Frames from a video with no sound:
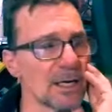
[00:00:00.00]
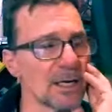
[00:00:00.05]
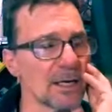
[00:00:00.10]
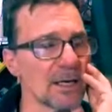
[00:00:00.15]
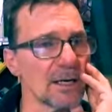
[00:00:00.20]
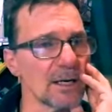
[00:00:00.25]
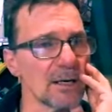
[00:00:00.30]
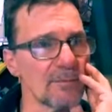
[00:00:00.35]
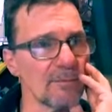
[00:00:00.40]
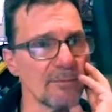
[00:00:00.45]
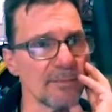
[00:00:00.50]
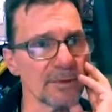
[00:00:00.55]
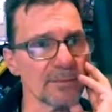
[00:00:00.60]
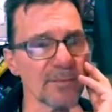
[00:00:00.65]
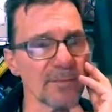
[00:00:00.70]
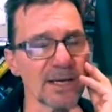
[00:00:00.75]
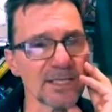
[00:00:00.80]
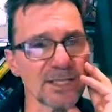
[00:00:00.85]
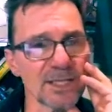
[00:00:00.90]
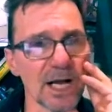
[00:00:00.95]
But
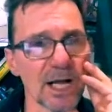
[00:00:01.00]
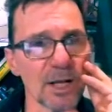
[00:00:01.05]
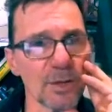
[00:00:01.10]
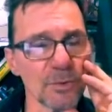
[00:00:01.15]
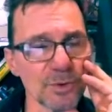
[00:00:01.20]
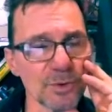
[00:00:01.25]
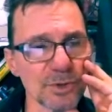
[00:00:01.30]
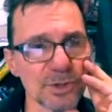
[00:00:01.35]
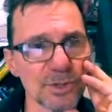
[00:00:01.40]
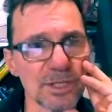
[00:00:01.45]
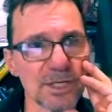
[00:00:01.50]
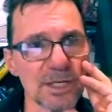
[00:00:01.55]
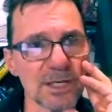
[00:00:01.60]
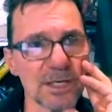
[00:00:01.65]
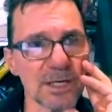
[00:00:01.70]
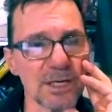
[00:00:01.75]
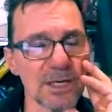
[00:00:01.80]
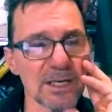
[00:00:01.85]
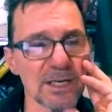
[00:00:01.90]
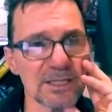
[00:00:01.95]
my child
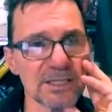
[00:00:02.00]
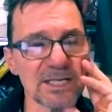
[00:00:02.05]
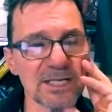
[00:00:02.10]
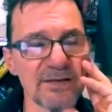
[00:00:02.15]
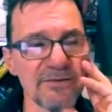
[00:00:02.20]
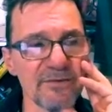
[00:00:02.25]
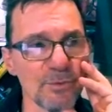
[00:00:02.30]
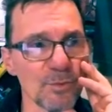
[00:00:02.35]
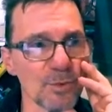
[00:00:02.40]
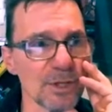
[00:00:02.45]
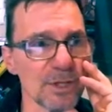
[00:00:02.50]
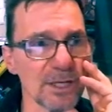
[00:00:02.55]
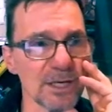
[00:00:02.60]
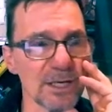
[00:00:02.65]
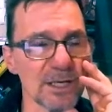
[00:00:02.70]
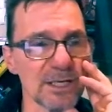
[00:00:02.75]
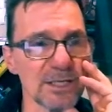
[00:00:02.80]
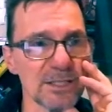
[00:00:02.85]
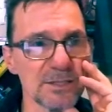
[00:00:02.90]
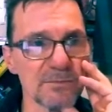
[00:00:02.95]
is living with
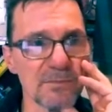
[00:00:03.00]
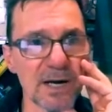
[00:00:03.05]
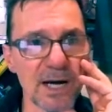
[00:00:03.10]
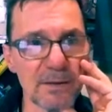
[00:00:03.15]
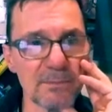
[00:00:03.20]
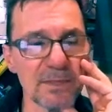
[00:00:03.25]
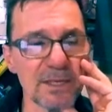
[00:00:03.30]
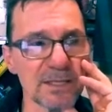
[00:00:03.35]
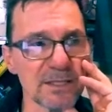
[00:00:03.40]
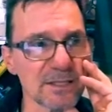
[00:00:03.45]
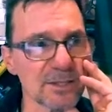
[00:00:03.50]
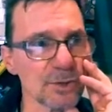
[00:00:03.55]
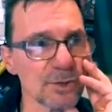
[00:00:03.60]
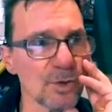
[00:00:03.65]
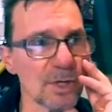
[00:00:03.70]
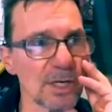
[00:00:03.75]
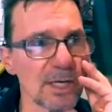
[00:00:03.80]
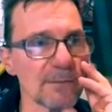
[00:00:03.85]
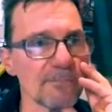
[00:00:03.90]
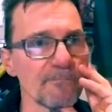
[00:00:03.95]
his mommy, and
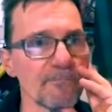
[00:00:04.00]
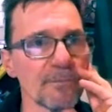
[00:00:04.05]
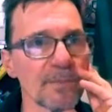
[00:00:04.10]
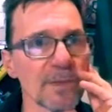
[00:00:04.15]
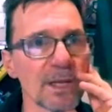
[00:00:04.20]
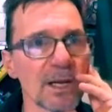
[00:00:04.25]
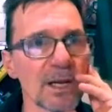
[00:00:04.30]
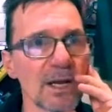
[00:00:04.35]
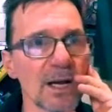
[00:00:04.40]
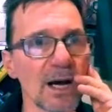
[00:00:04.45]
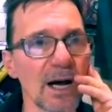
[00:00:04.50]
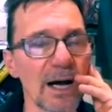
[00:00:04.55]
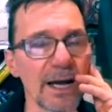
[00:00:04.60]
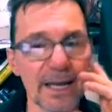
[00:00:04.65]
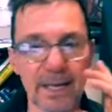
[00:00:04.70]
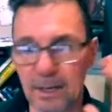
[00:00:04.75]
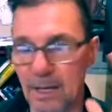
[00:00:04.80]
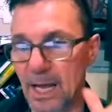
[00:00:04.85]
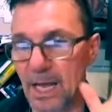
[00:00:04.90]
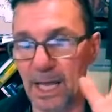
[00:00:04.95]
so
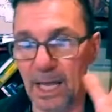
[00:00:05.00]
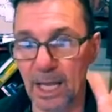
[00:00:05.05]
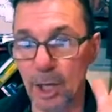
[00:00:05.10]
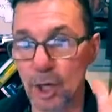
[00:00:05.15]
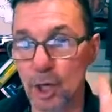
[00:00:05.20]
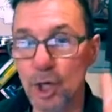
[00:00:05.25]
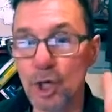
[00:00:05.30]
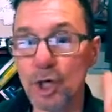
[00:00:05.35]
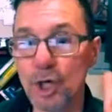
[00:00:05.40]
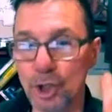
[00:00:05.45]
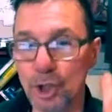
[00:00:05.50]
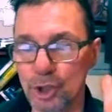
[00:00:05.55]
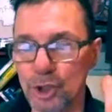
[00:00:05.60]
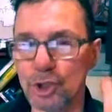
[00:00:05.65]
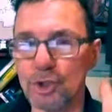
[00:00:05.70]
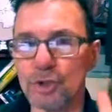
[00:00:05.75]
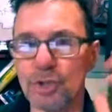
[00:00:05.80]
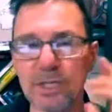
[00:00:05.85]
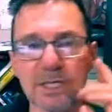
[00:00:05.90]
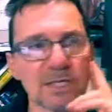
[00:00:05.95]
I could
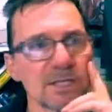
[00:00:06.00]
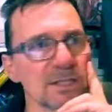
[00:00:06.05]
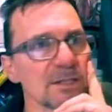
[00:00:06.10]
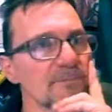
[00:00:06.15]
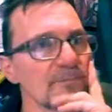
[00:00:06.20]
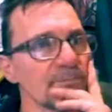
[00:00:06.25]
do this.